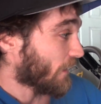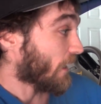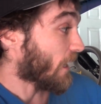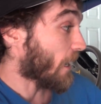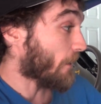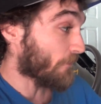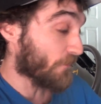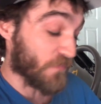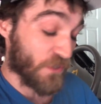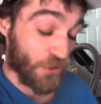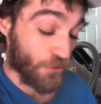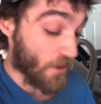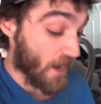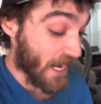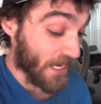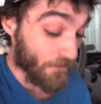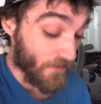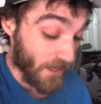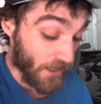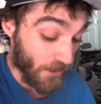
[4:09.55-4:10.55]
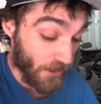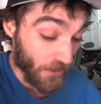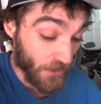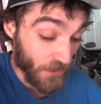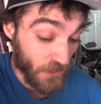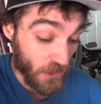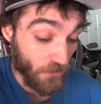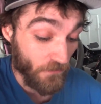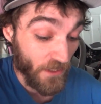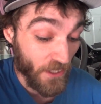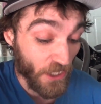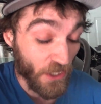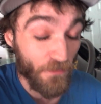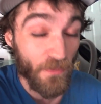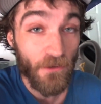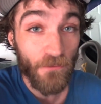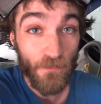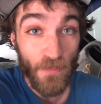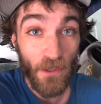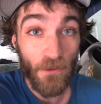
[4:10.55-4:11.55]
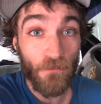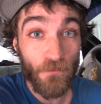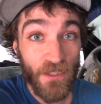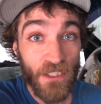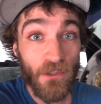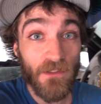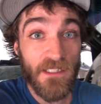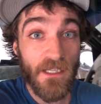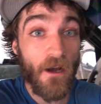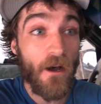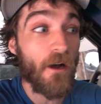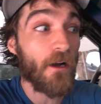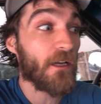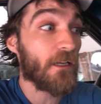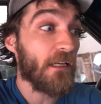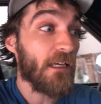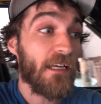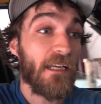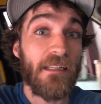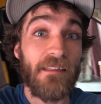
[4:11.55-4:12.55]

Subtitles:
I'm trying my hardest over here, but real talk,